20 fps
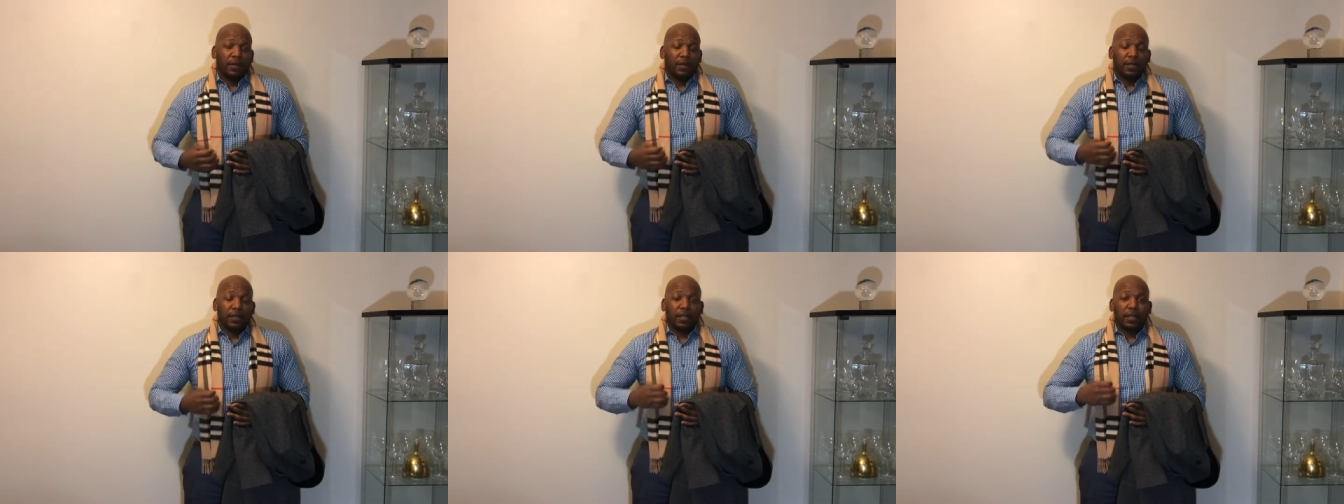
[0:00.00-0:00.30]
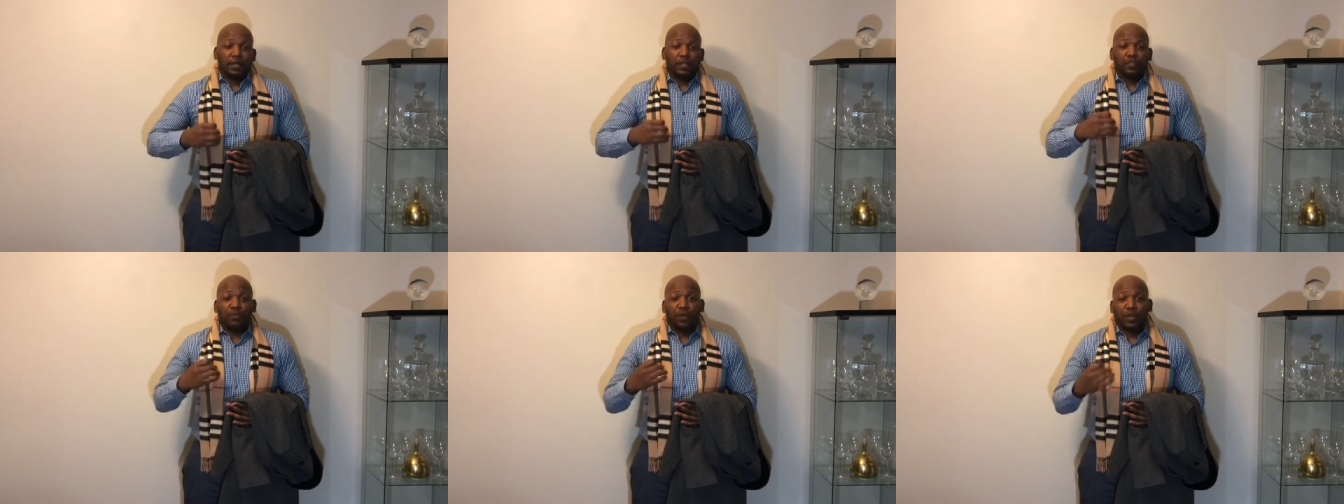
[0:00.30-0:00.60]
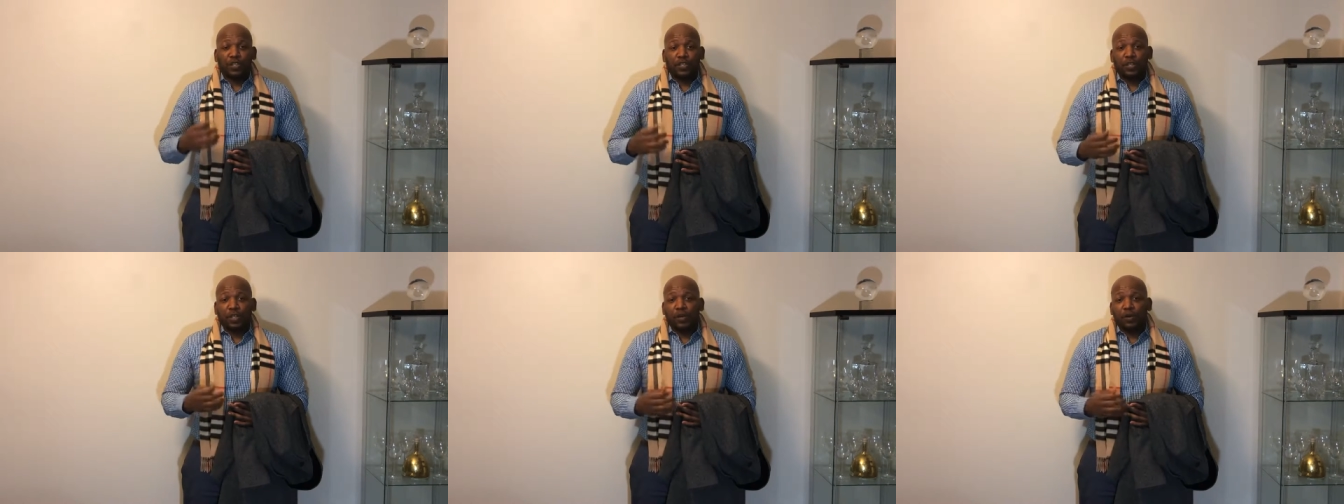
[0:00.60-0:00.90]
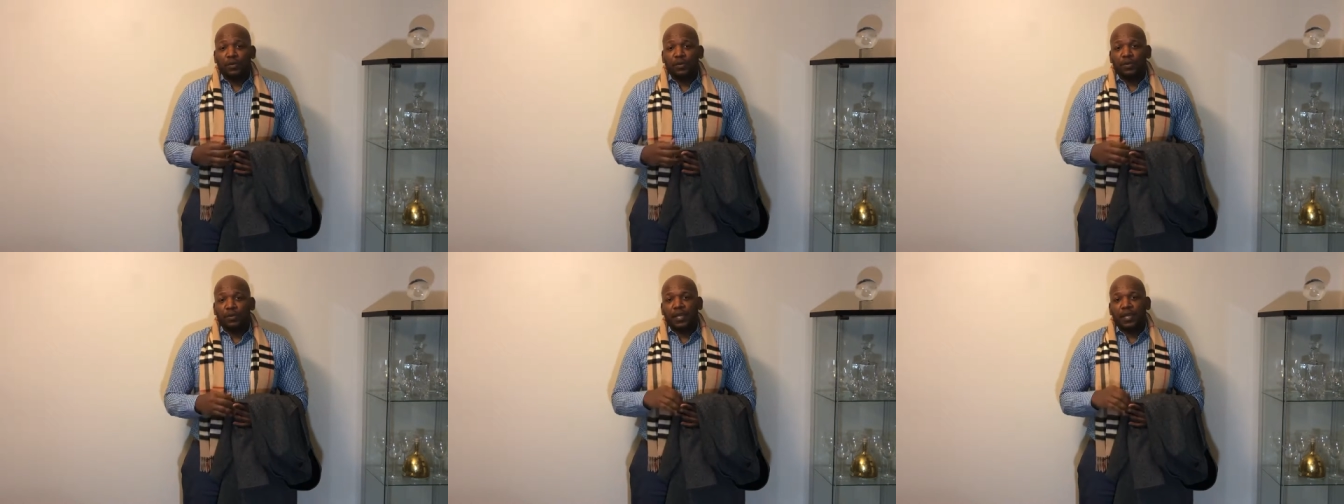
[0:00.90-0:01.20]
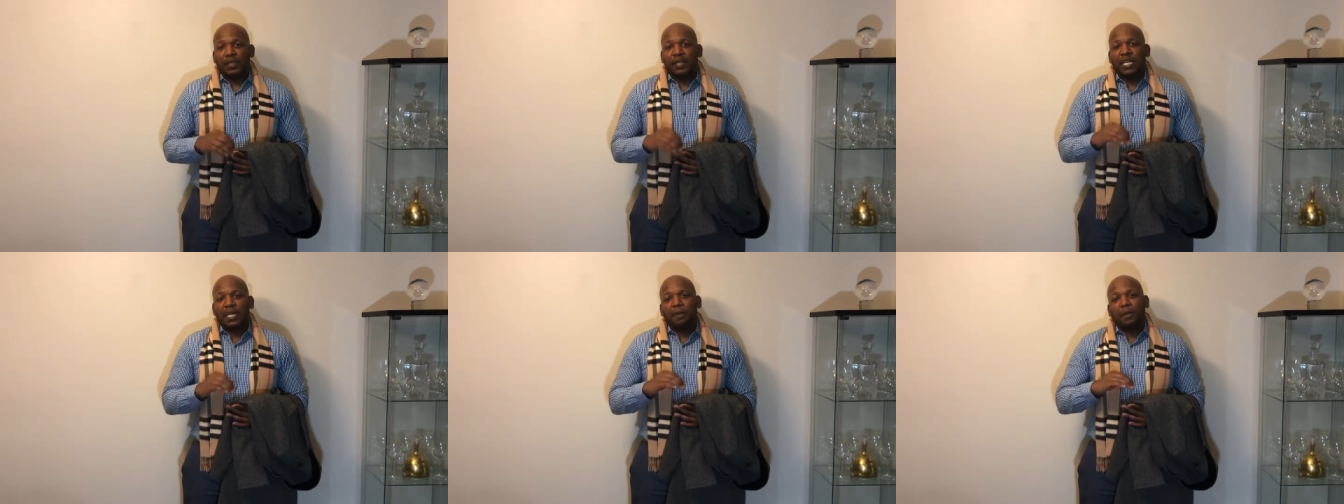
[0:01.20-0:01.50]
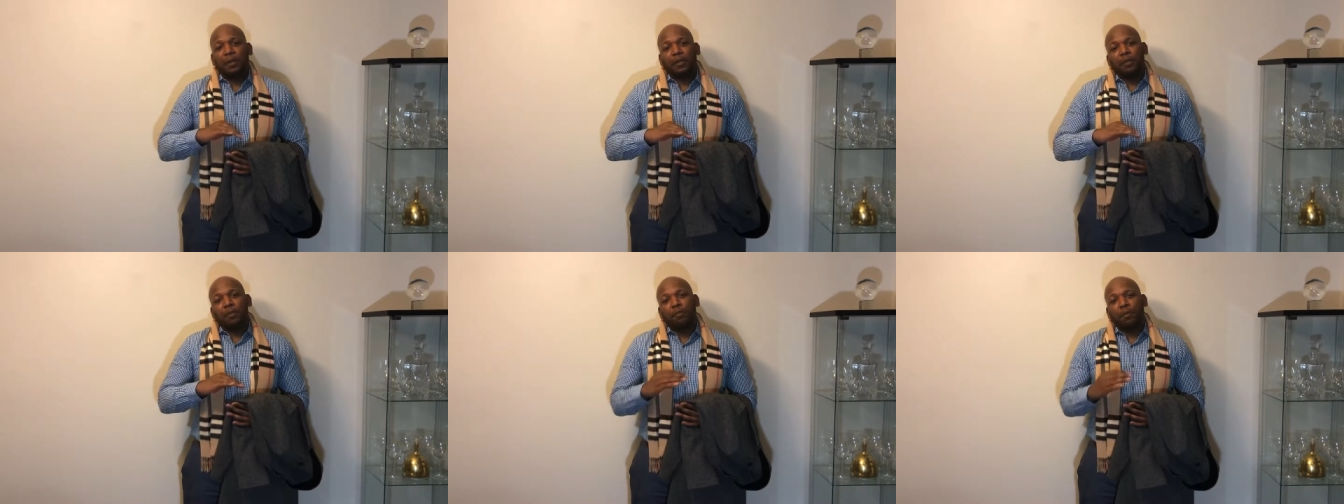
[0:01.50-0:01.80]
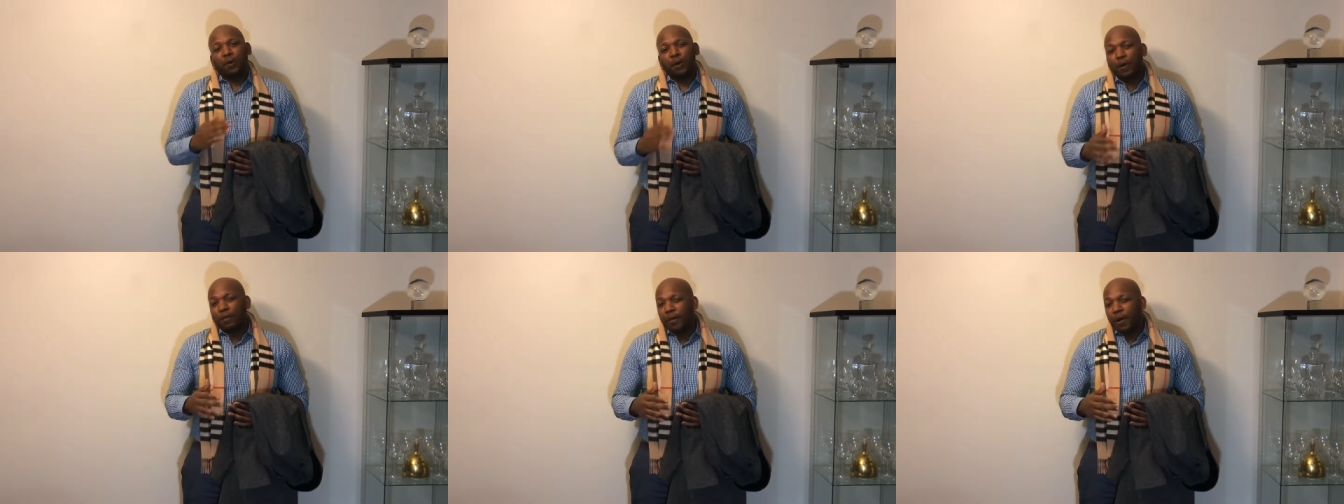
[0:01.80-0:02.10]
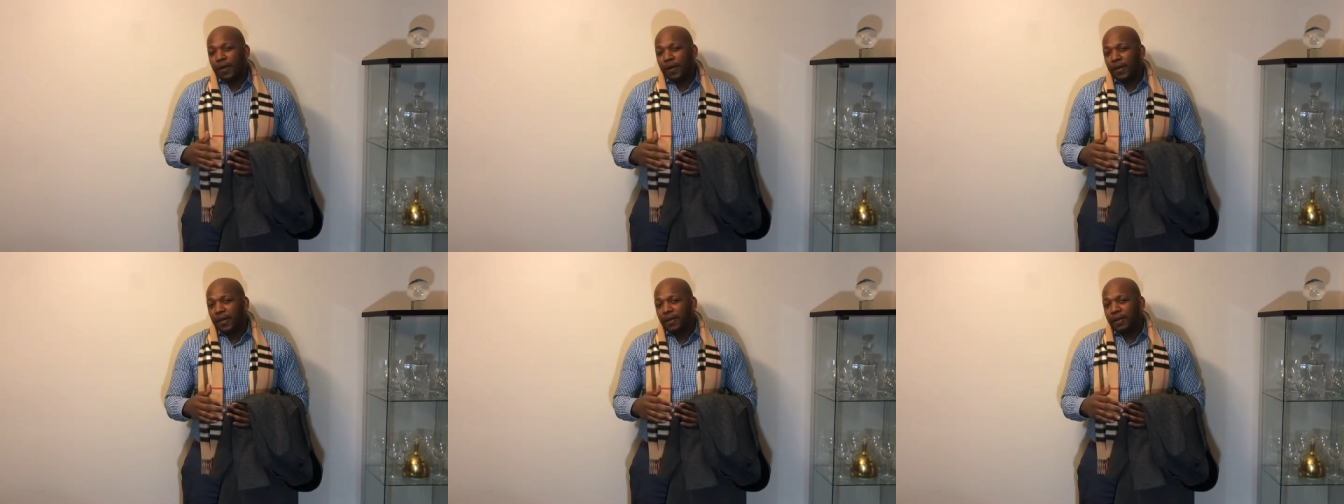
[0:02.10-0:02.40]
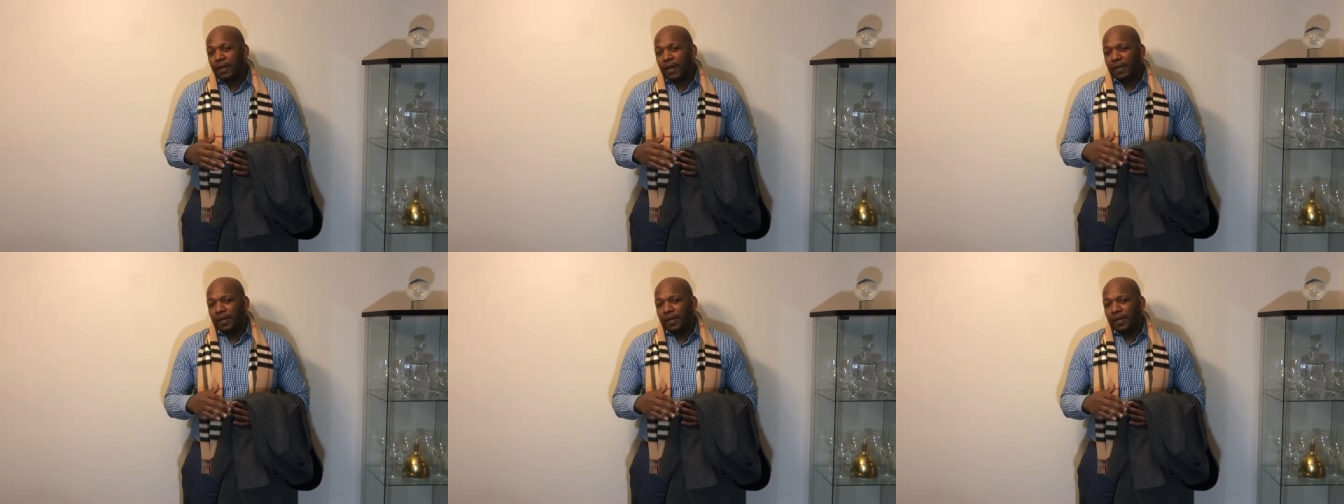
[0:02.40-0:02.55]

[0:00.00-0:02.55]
The trench coat, like think about the Burberry,